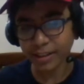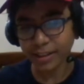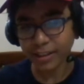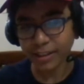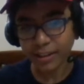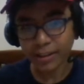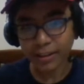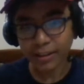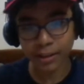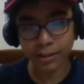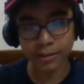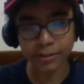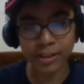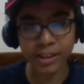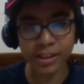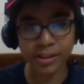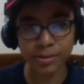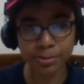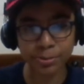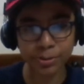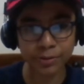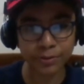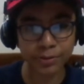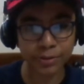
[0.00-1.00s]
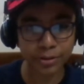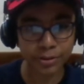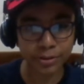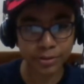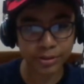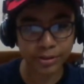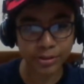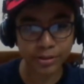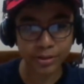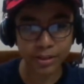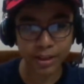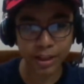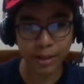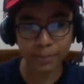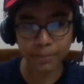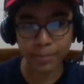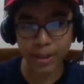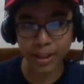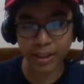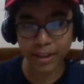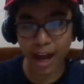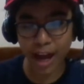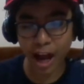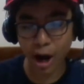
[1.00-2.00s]
Now this move looks a
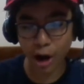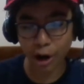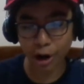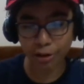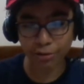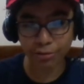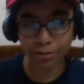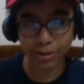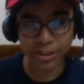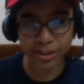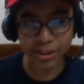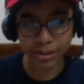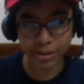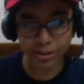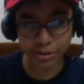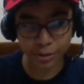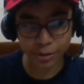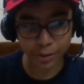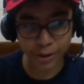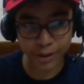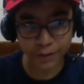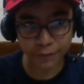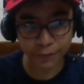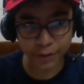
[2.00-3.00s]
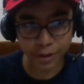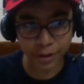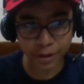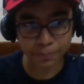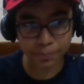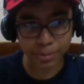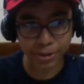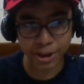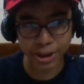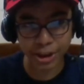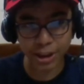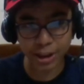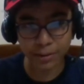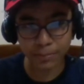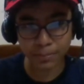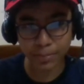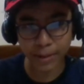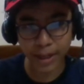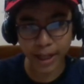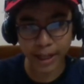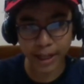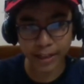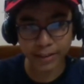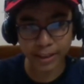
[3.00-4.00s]
bit awkward, just going with the bishop
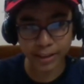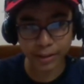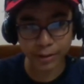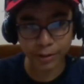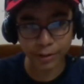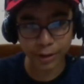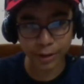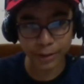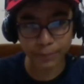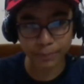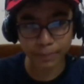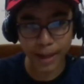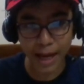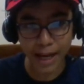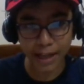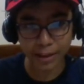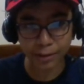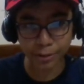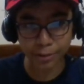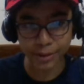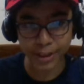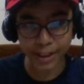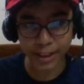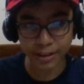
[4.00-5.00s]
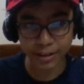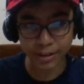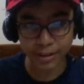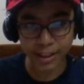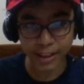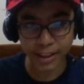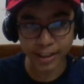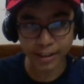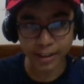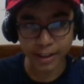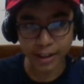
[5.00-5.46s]
and then going back to e3,